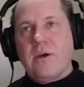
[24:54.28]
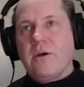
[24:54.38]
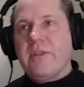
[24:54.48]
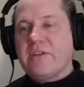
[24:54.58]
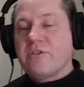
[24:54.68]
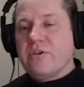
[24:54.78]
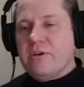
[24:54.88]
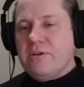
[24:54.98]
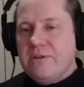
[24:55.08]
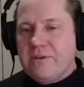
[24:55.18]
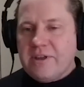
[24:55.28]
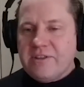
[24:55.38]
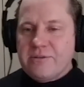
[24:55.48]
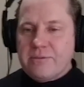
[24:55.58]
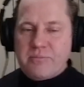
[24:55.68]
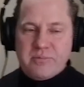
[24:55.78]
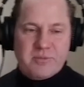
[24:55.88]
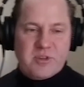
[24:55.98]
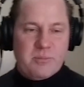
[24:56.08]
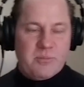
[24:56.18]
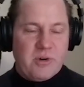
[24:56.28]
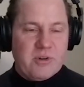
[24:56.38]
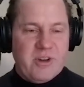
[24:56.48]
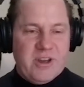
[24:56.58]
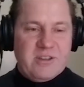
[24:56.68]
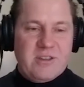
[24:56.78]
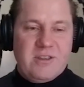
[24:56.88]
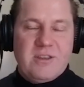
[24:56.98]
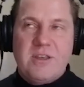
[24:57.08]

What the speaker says: Oh, that's good. That's some progress.